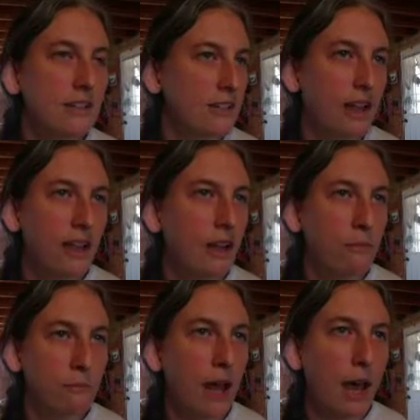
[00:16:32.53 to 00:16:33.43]
not gonna
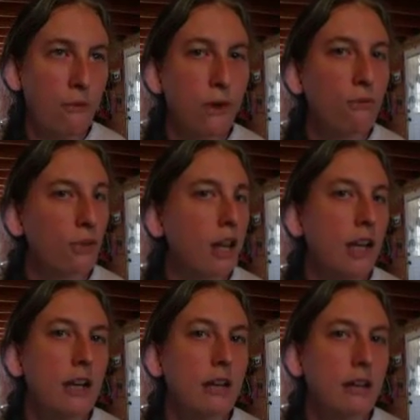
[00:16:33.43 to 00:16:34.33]
happen overnight.
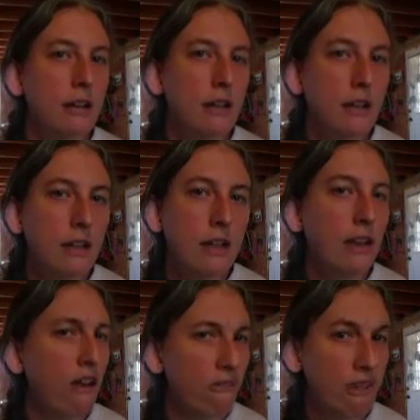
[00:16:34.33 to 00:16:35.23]
And
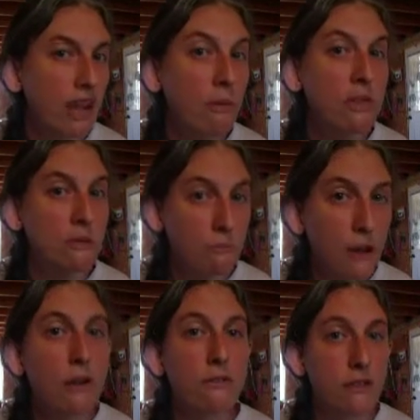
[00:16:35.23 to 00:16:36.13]
oftentimes it's
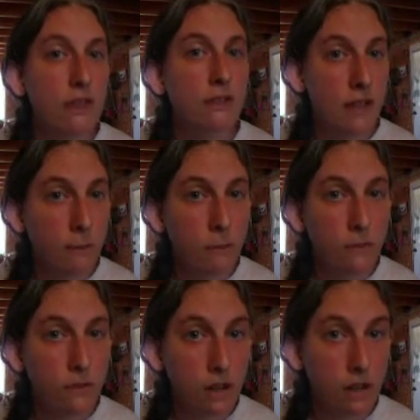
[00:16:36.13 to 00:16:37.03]
better if it doesn't happen
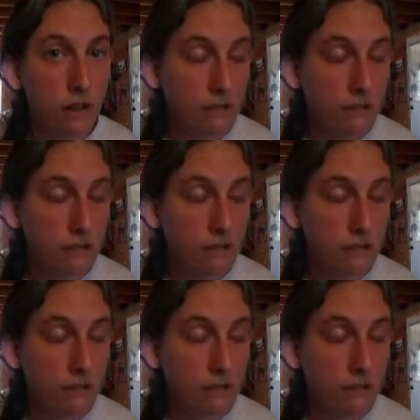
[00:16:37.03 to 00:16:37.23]
overnight.